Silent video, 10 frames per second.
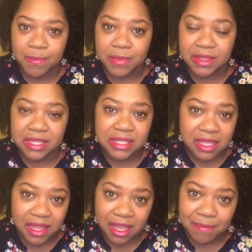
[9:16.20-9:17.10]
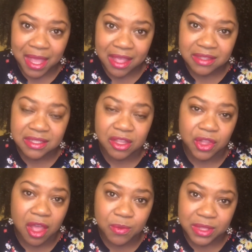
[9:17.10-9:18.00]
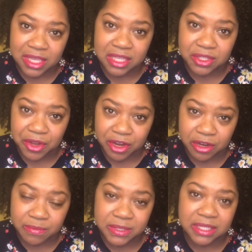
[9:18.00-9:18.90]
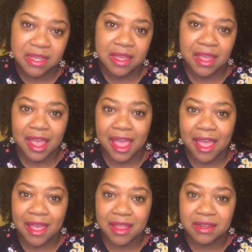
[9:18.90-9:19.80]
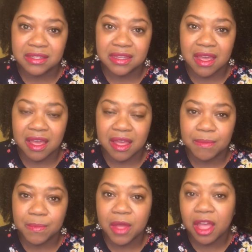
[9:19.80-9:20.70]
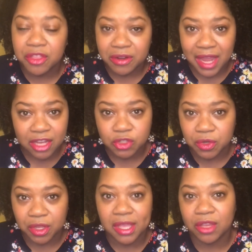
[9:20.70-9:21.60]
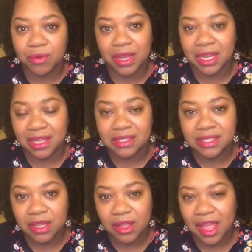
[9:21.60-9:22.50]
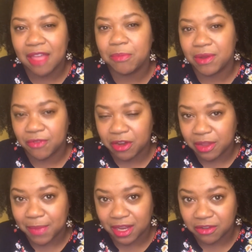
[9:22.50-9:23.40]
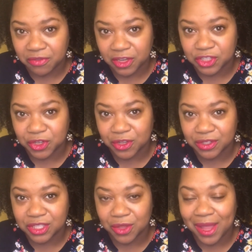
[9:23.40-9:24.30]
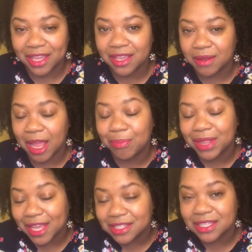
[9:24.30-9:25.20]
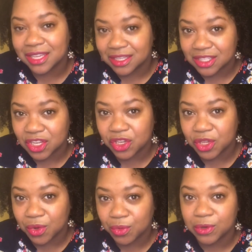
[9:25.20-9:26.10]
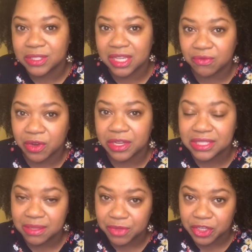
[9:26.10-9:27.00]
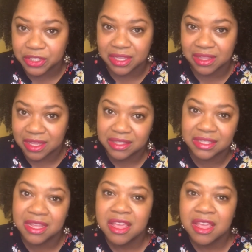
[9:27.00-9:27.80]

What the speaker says: this clay mask, along with these herbs and other natural ingredients, have been very beneficial. So I plan to continue a routine very similar to this